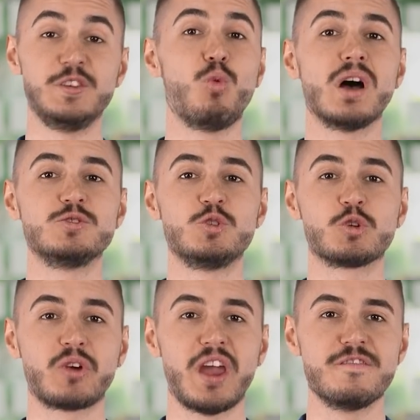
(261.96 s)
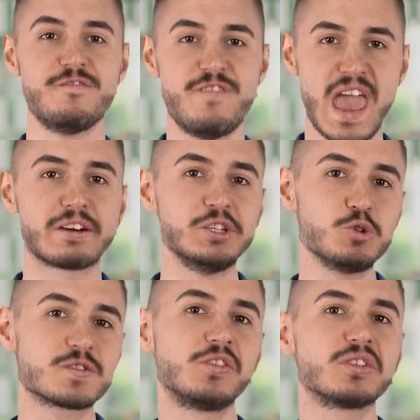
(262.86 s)
you want to create very
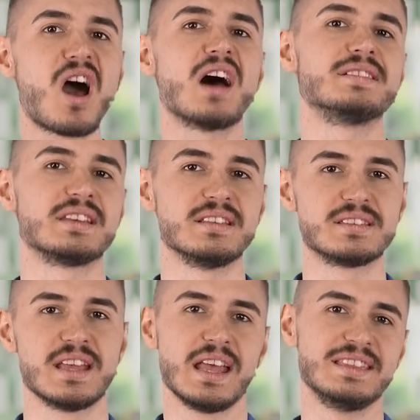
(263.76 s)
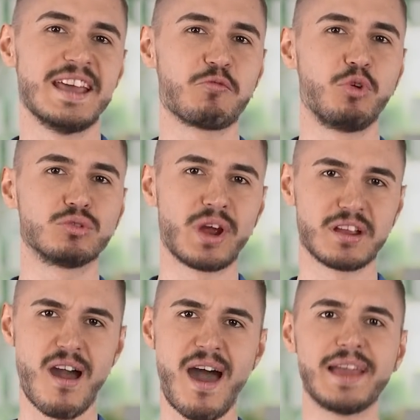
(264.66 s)
useful content that will
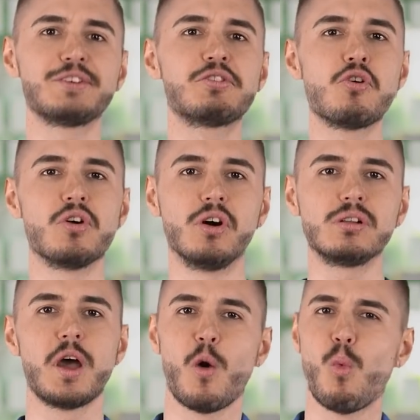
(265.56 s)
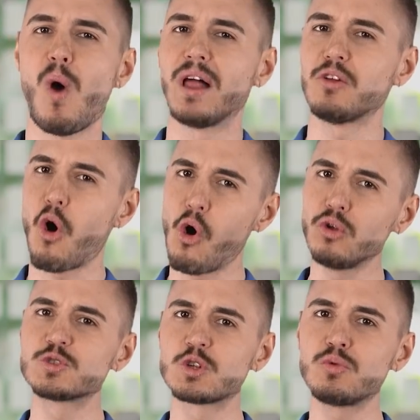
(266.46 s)
rank high in Google while
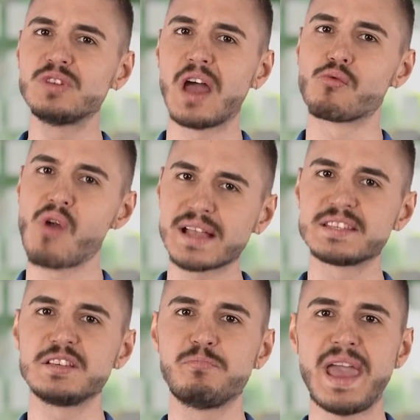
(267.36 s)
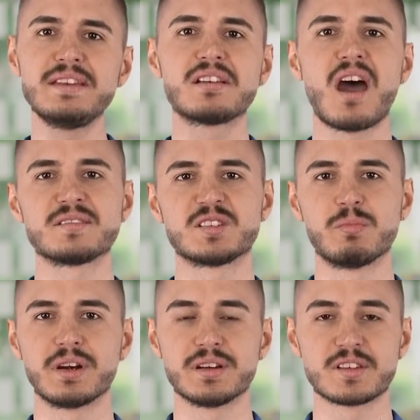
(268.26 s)
also directing paying
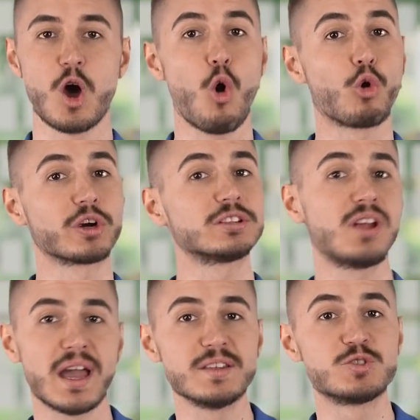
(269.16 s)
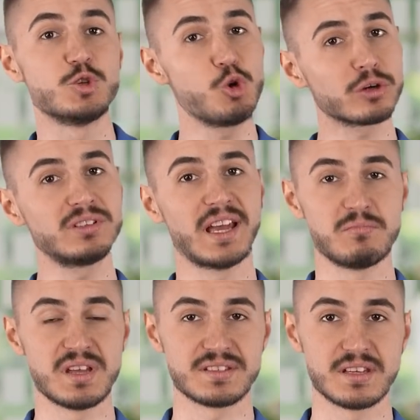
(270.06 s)
customers or clients to your online
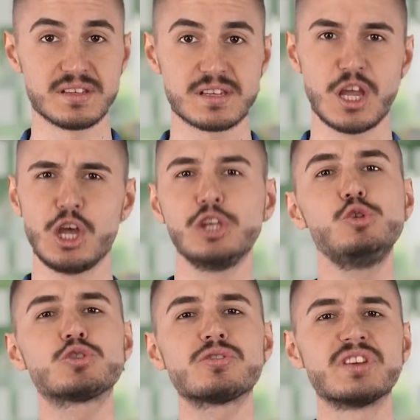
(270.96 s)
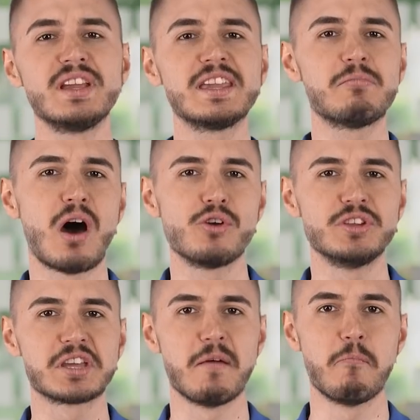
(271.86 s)
business, you should think about
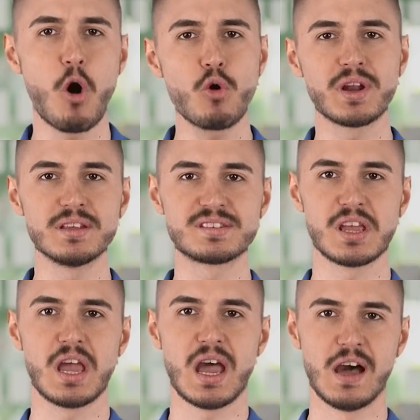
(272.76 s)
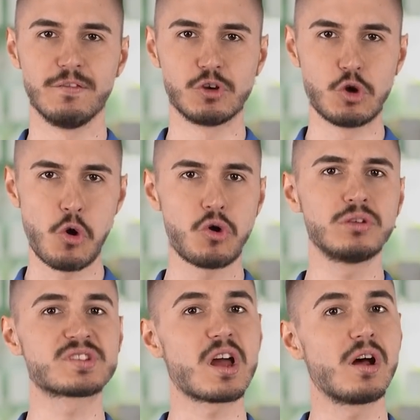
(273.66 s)
the components of
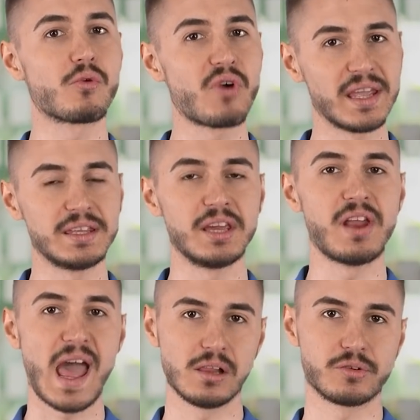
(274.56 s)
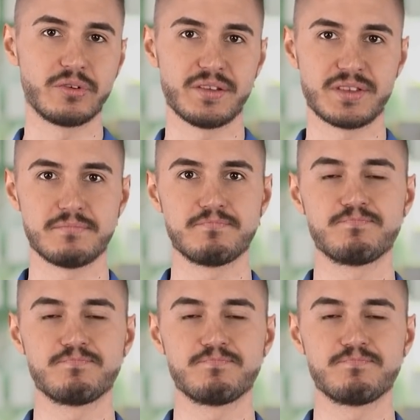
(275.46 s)
Google's ranking algorithm.